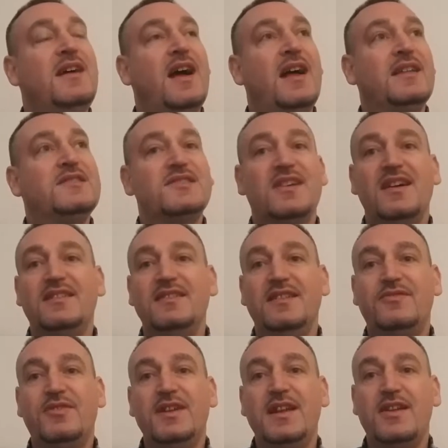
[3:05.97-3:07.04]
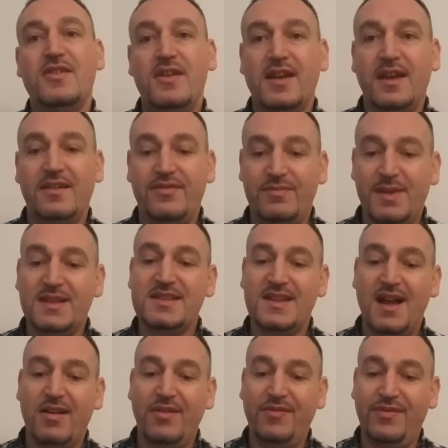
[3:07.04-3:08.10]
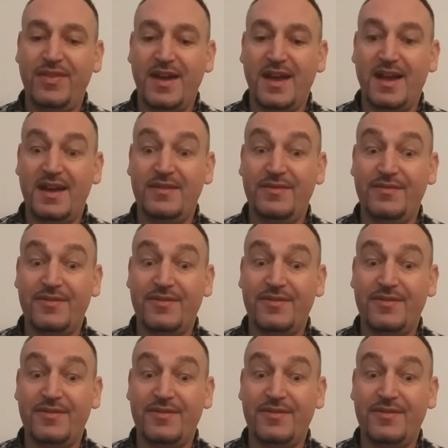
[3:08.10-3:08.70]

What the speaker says: and started really cooking for myself that I